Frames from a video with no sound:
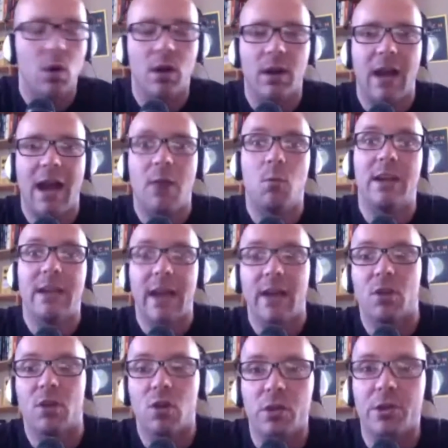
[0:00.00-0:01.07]
I wanted to have a
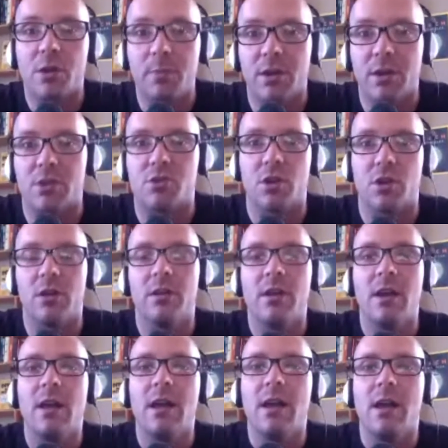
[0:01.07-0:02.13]
clear picture
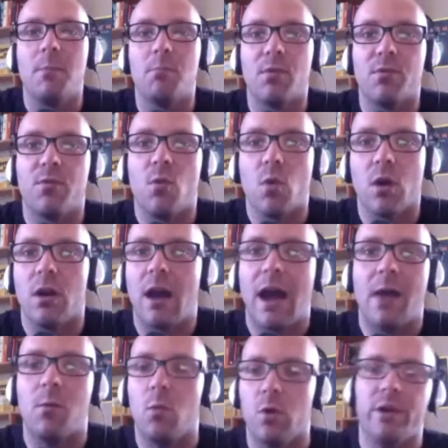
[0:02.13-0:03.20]
before I
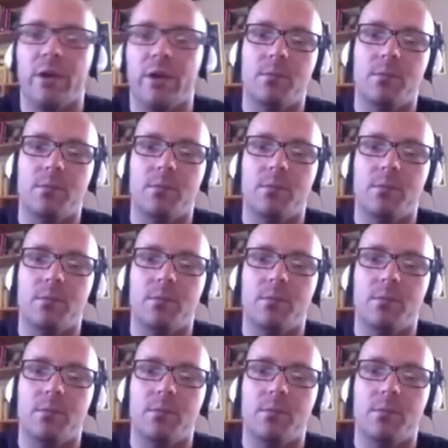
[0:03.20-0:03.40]
would